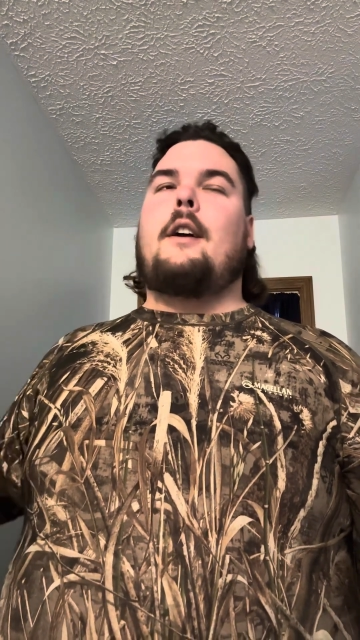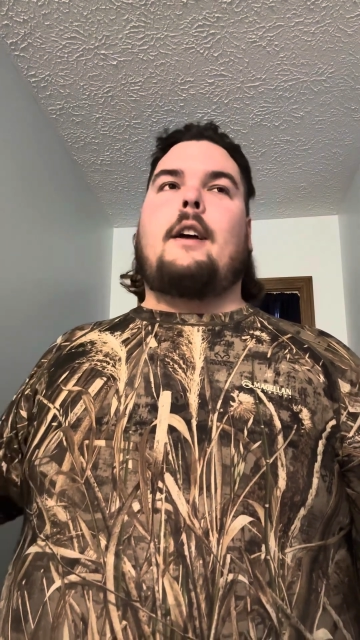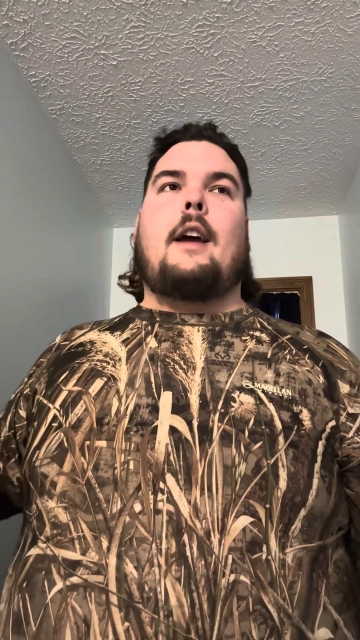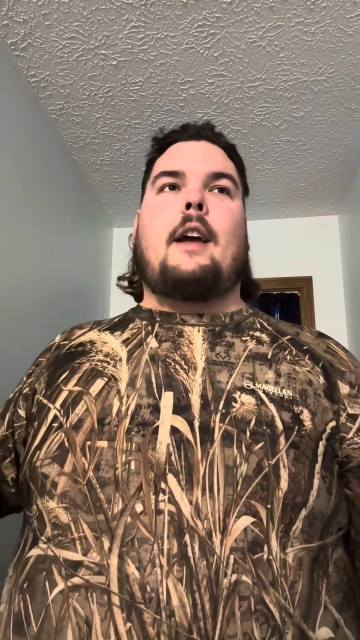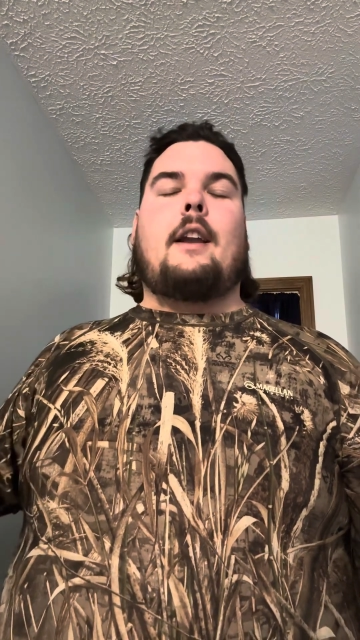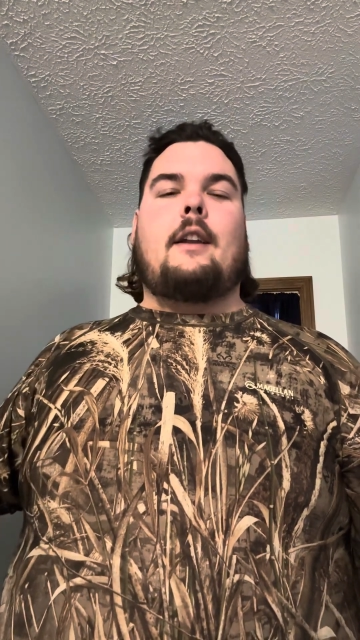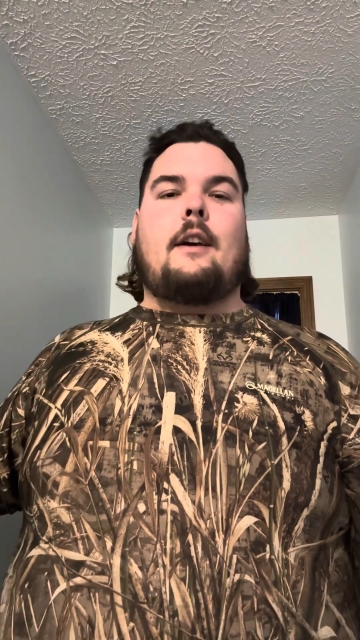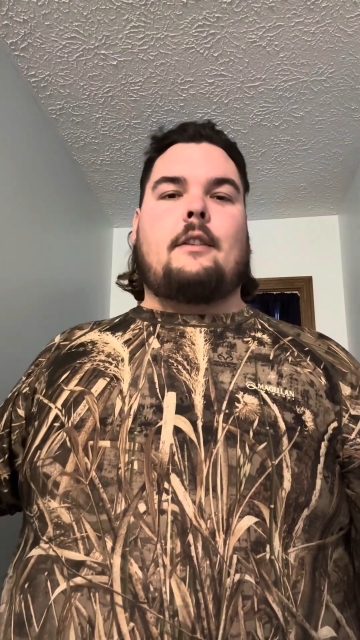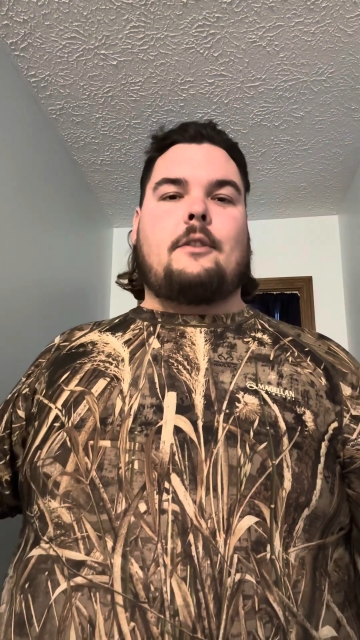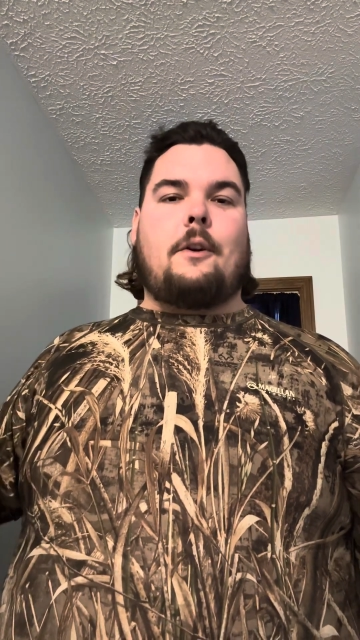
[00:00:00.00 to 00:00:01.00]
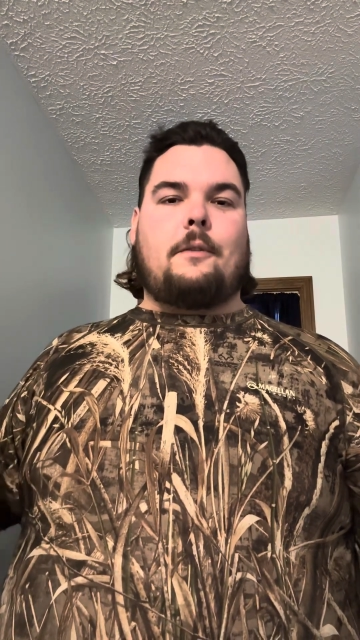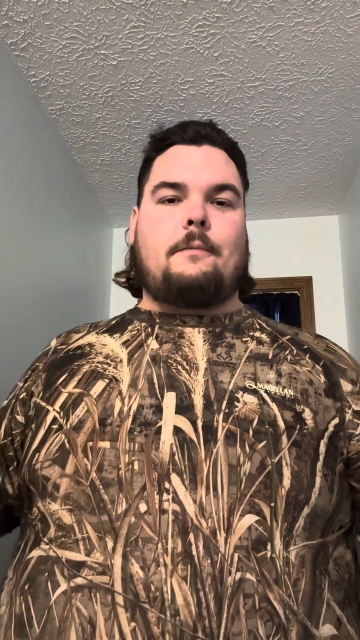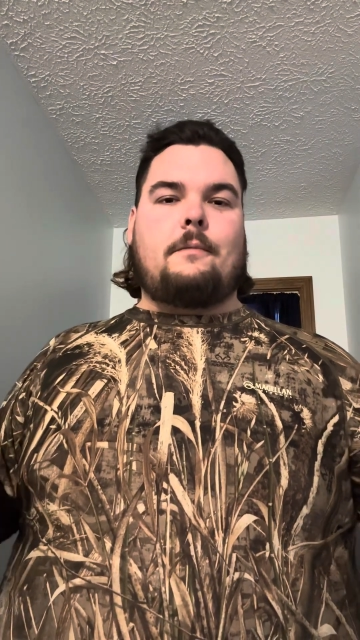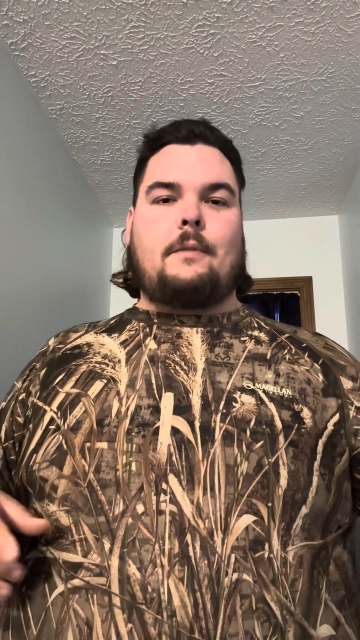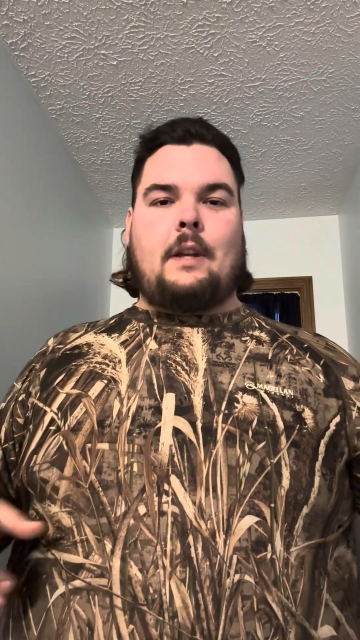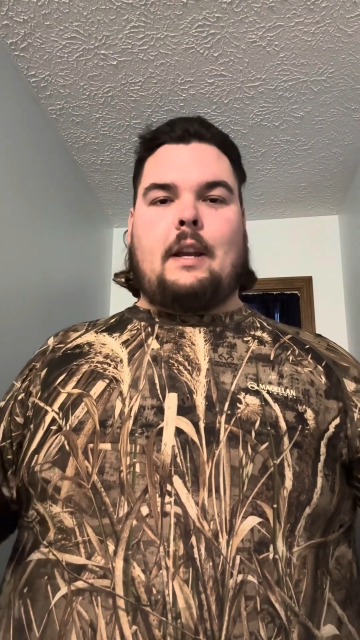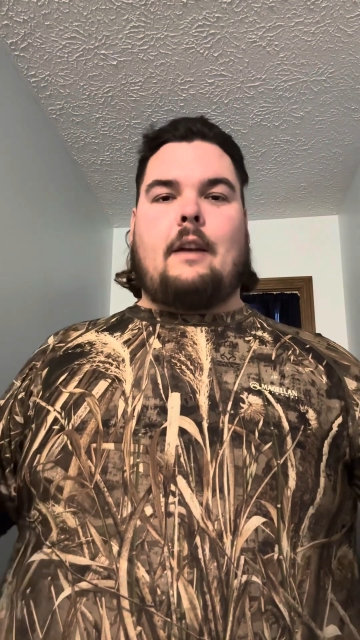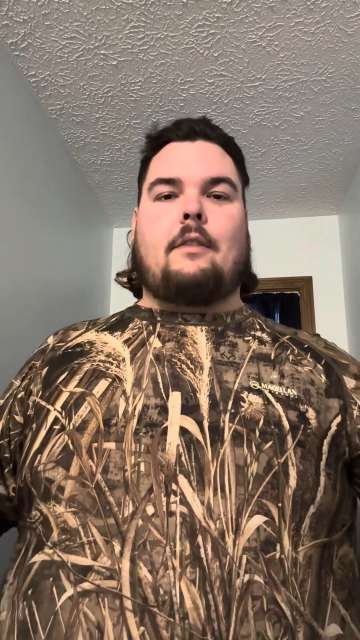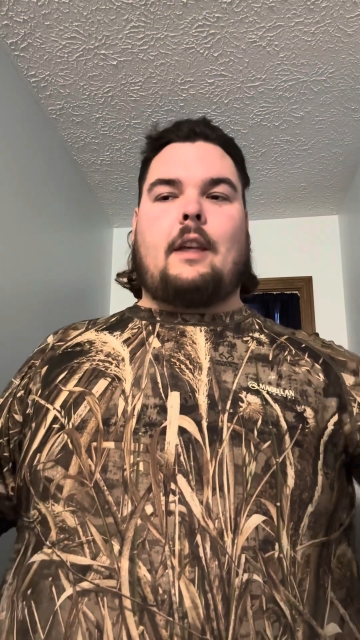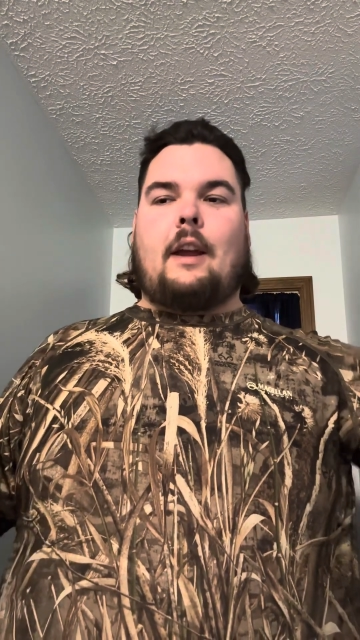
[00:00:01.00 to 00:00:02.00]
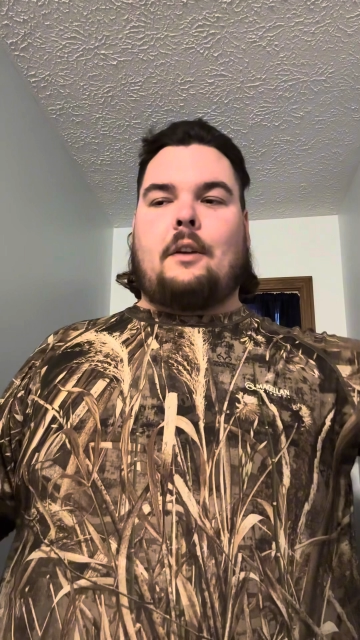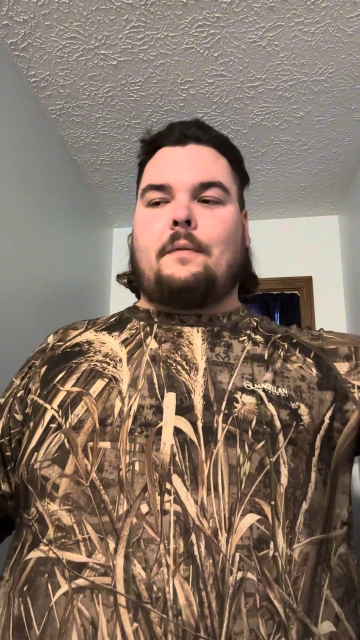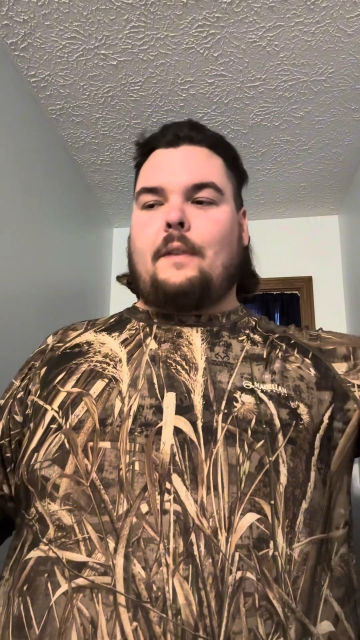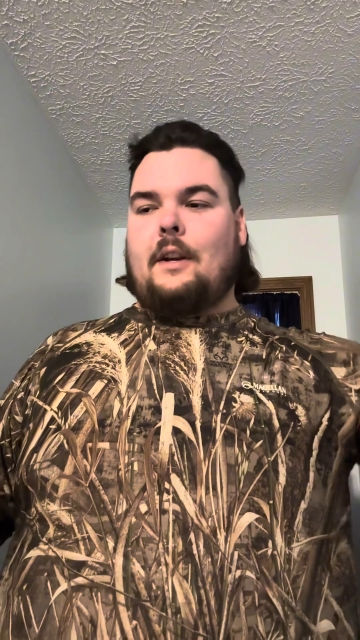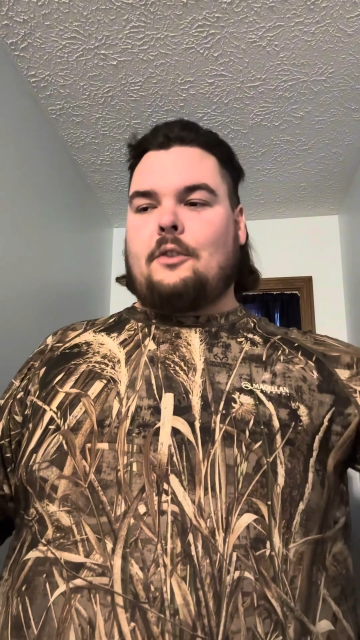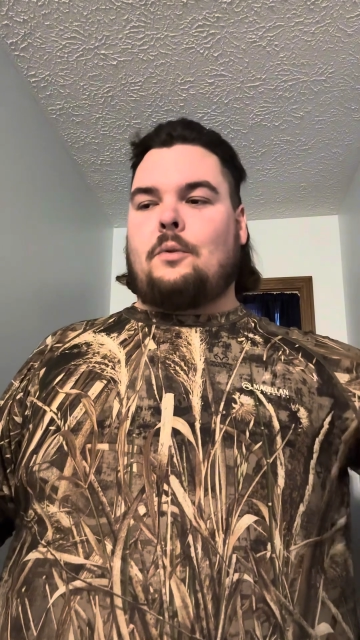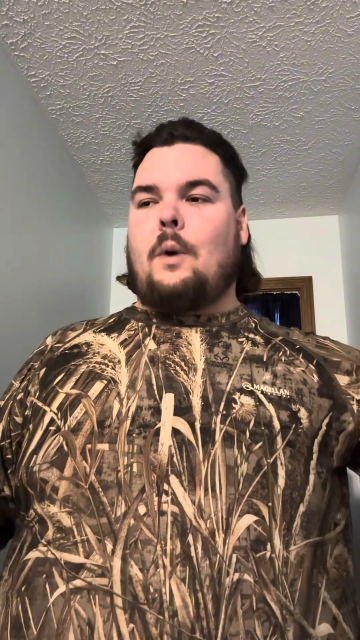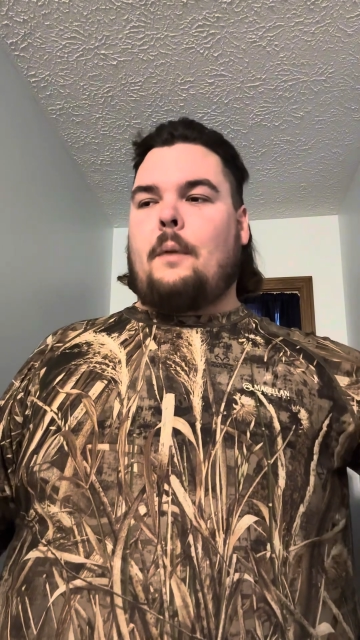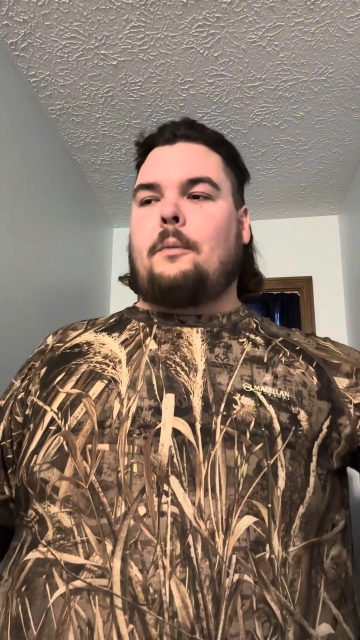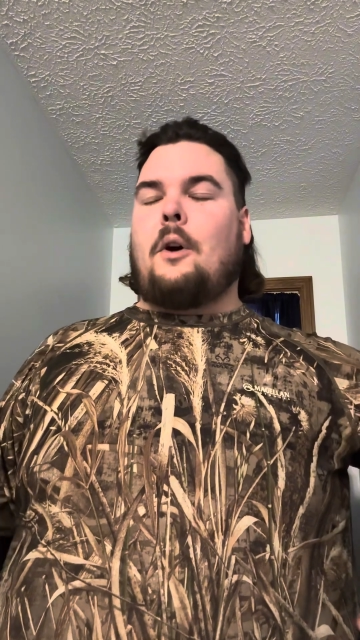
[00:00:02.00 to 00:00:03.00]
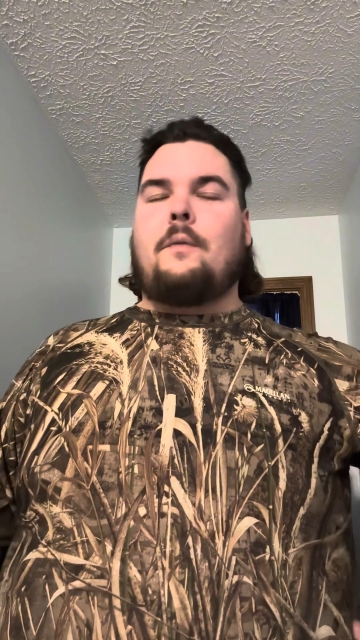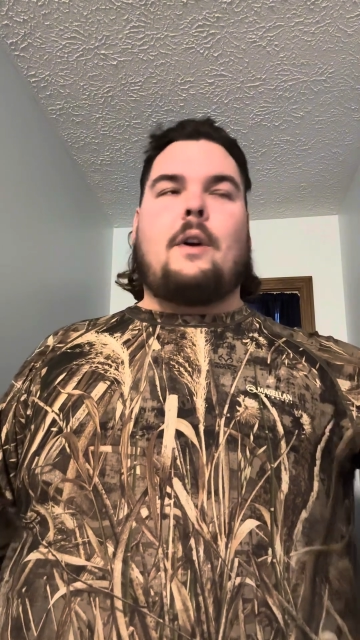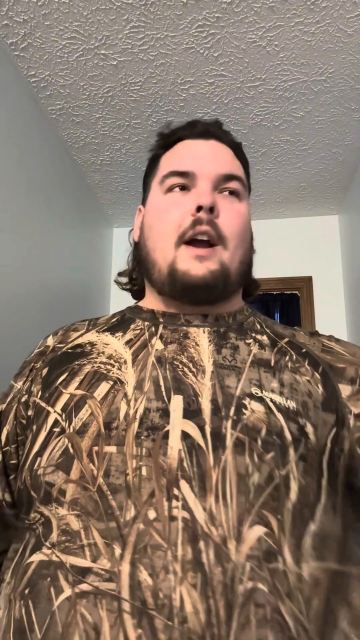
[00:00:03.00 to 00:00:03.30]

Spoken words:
and start getting everything else finished, swapped over.